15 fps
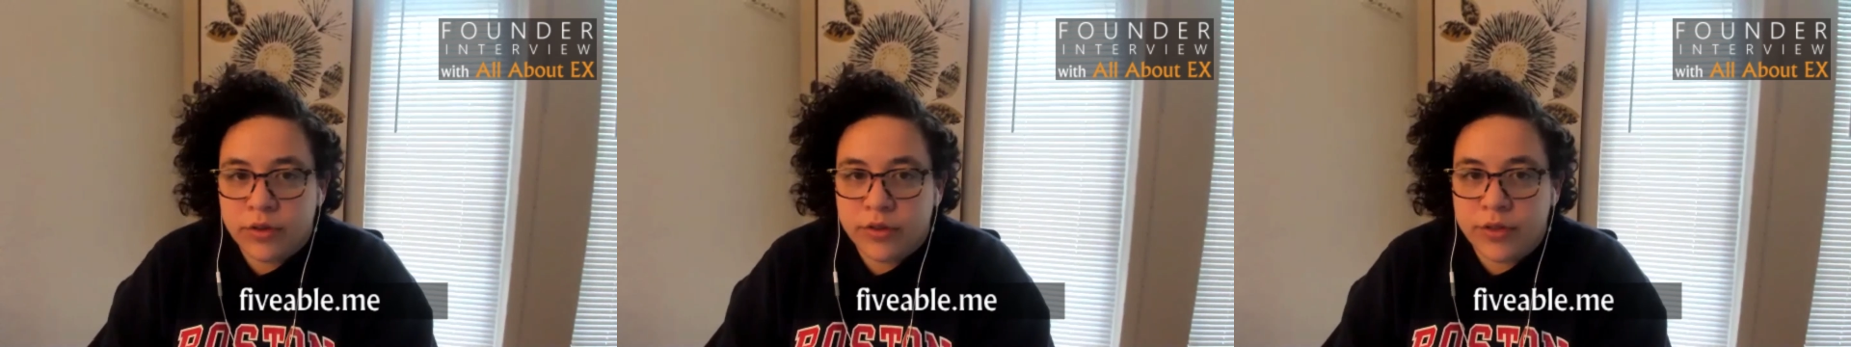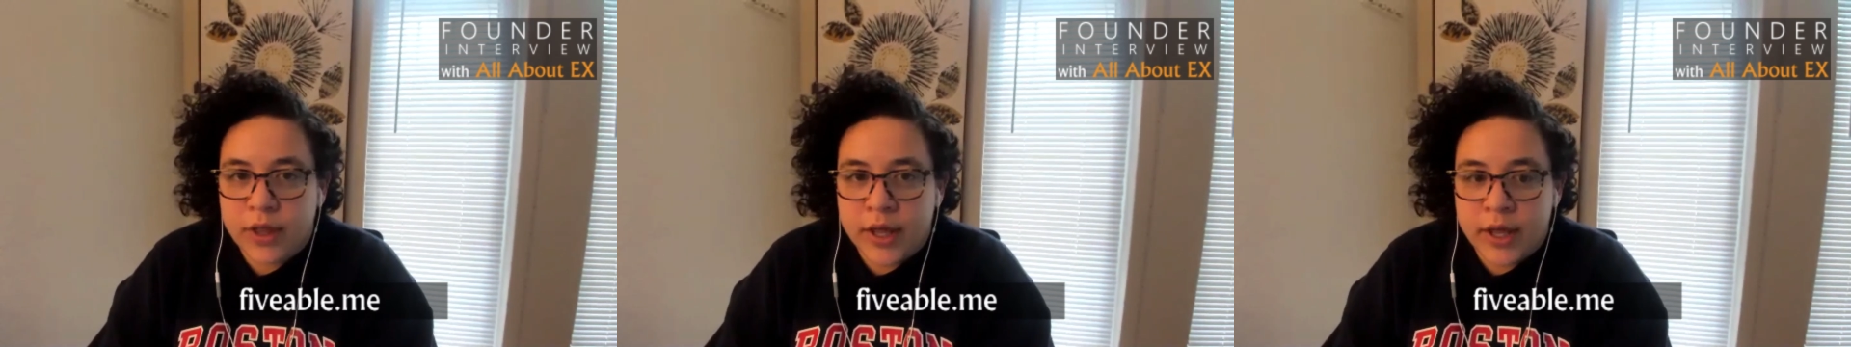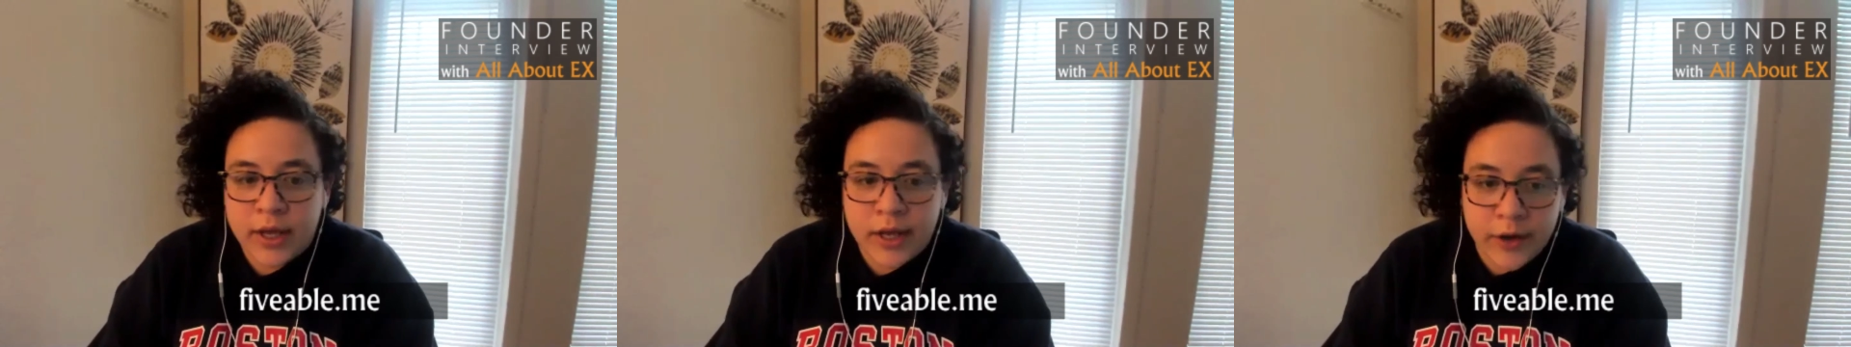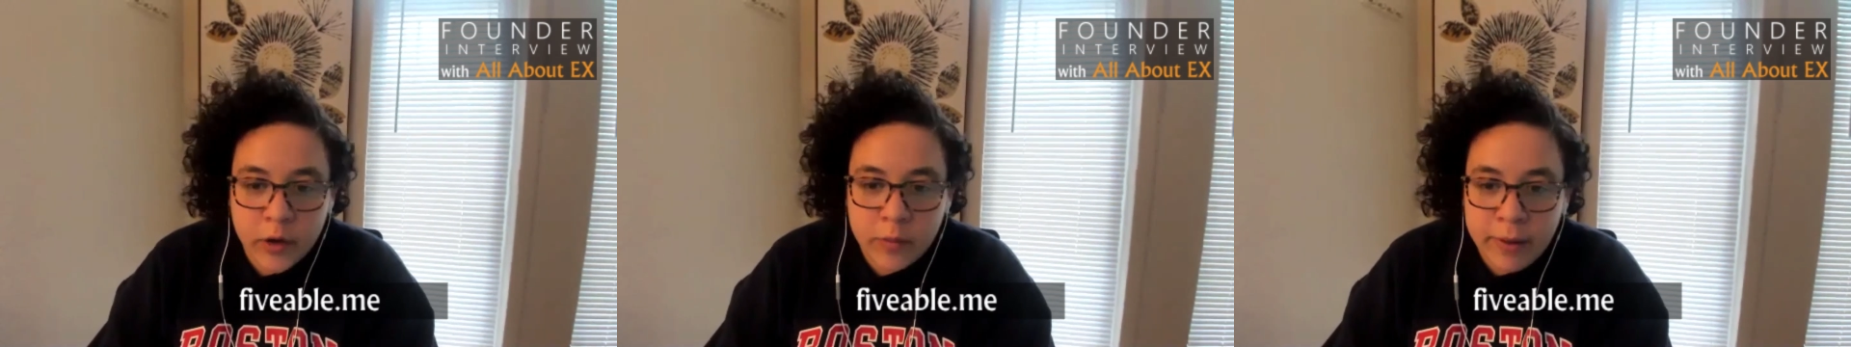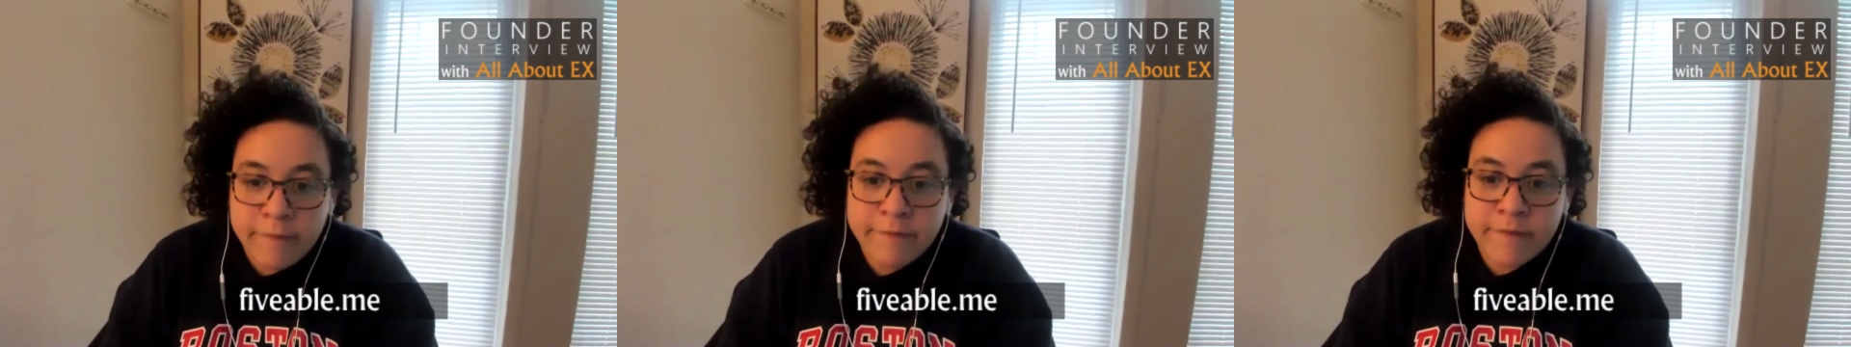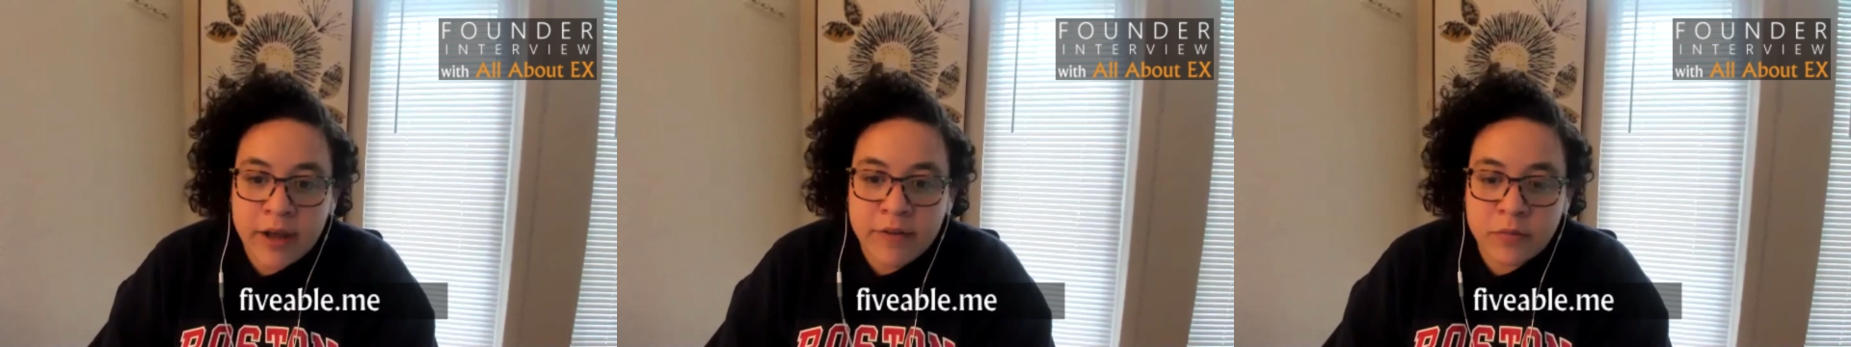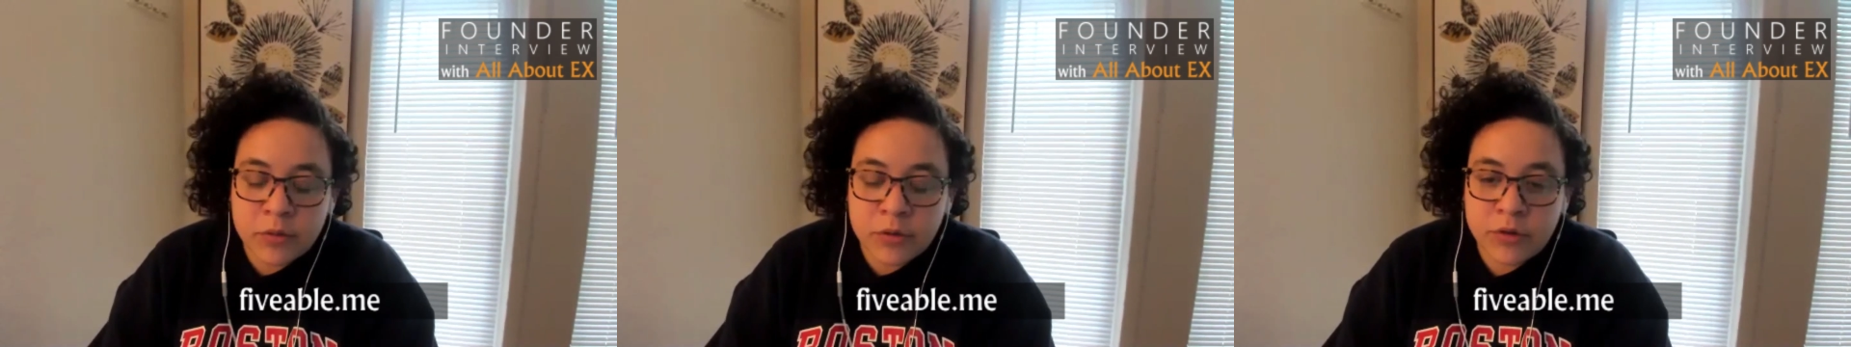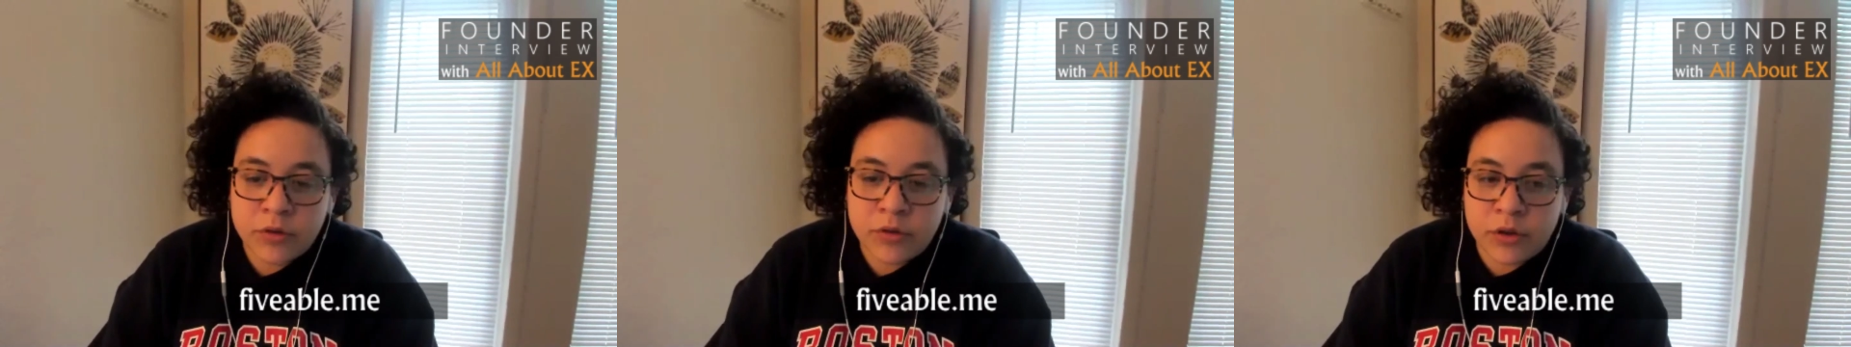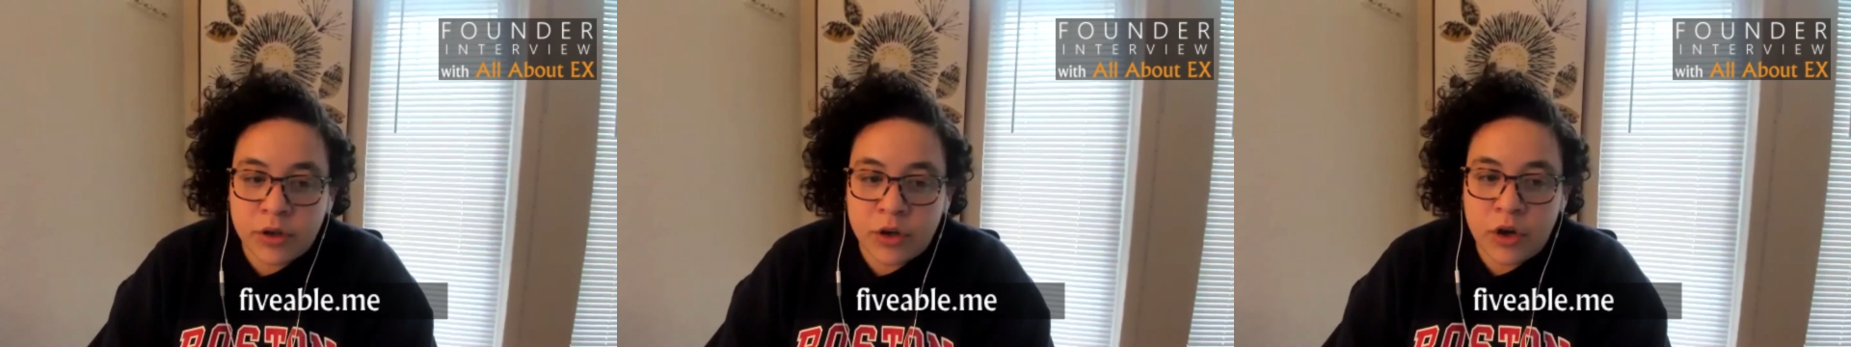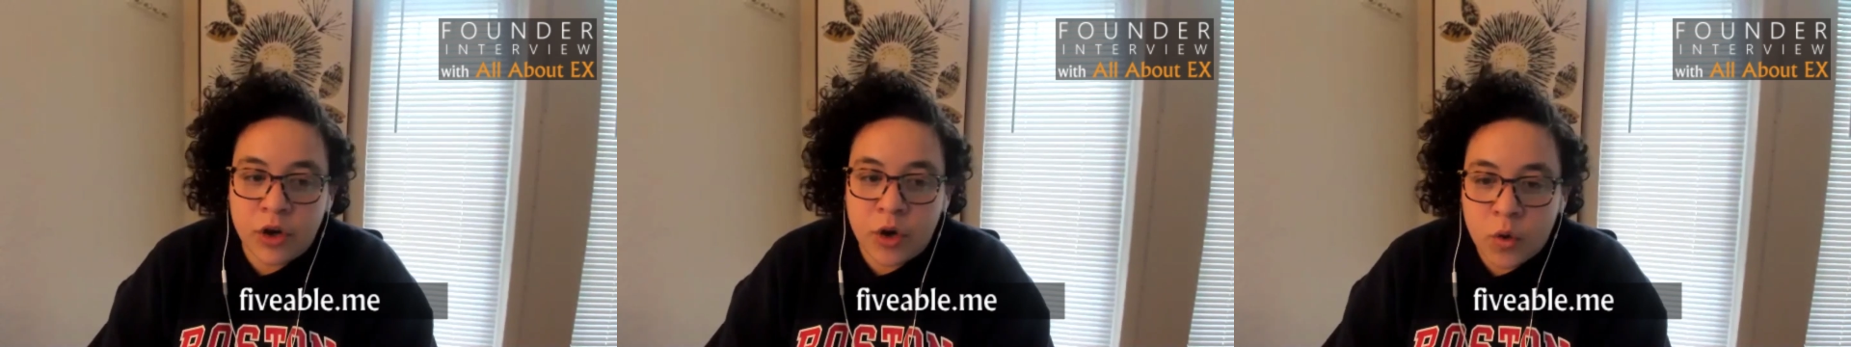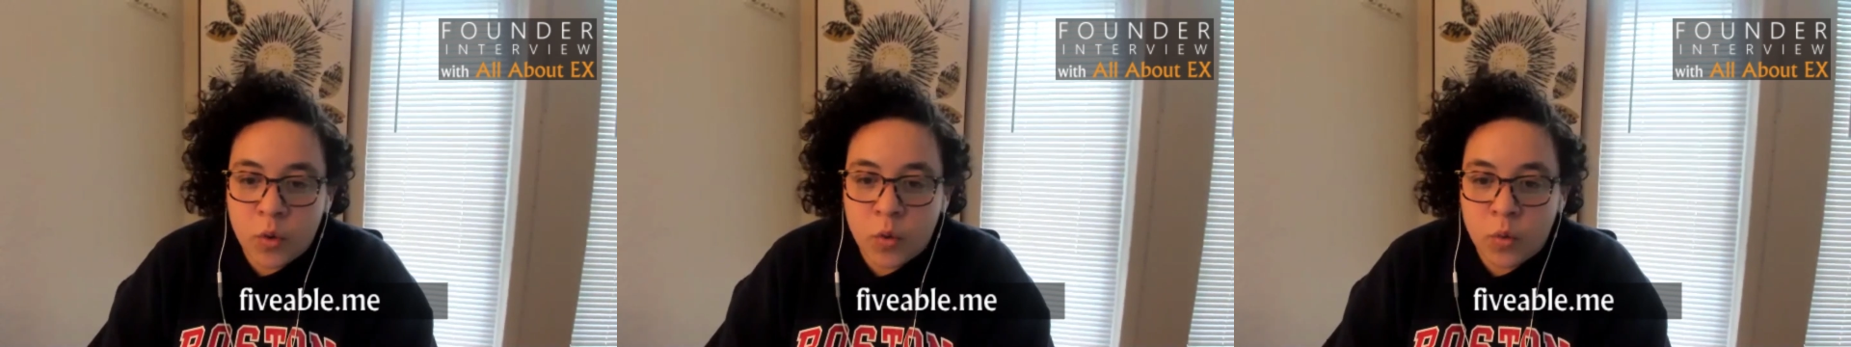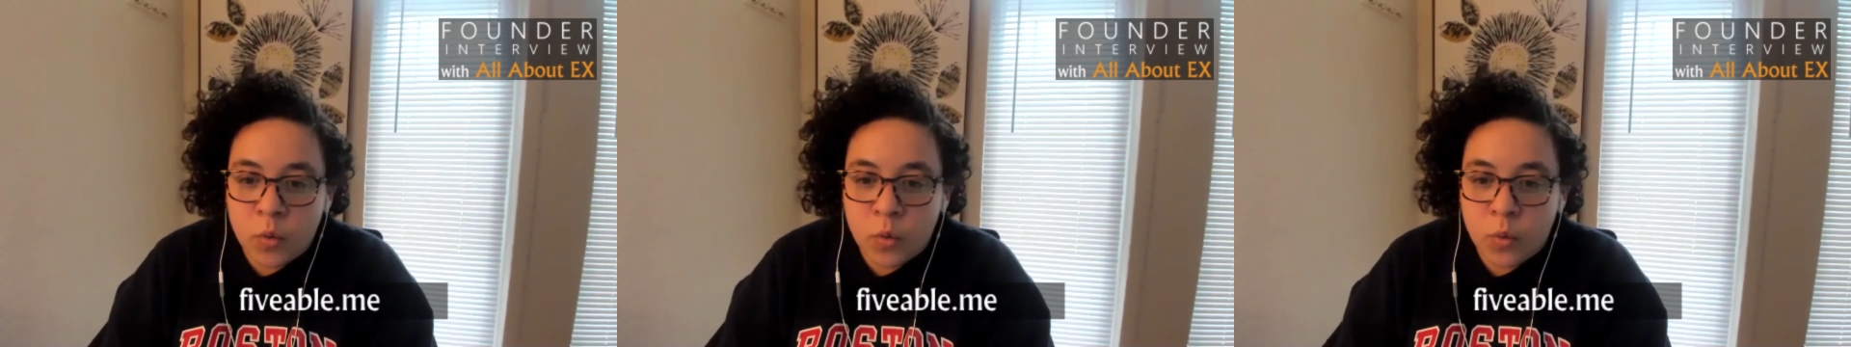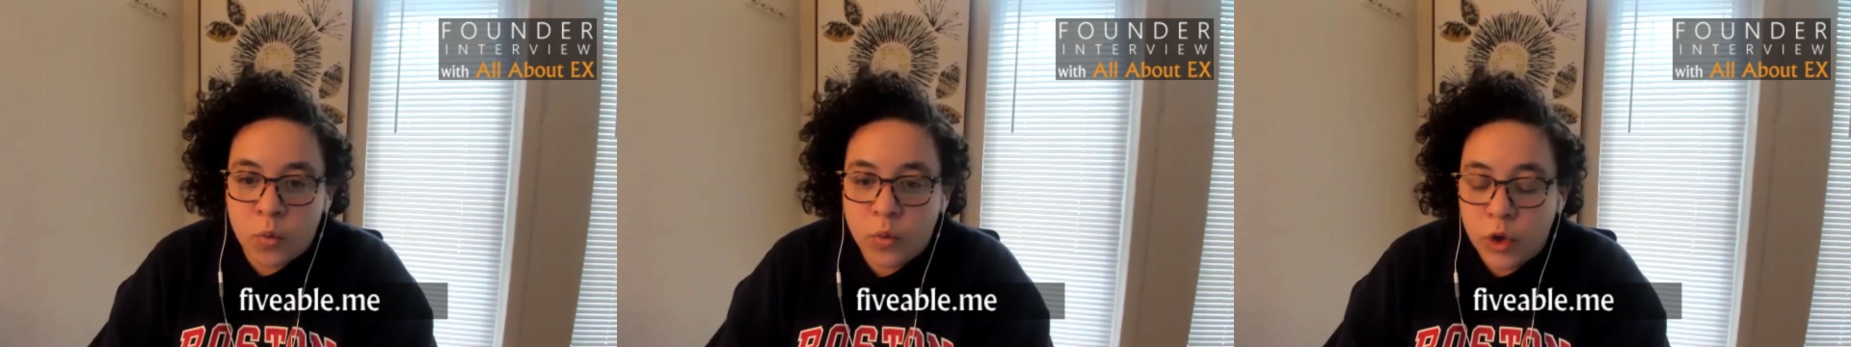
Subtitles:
that hear about Fiveable to know,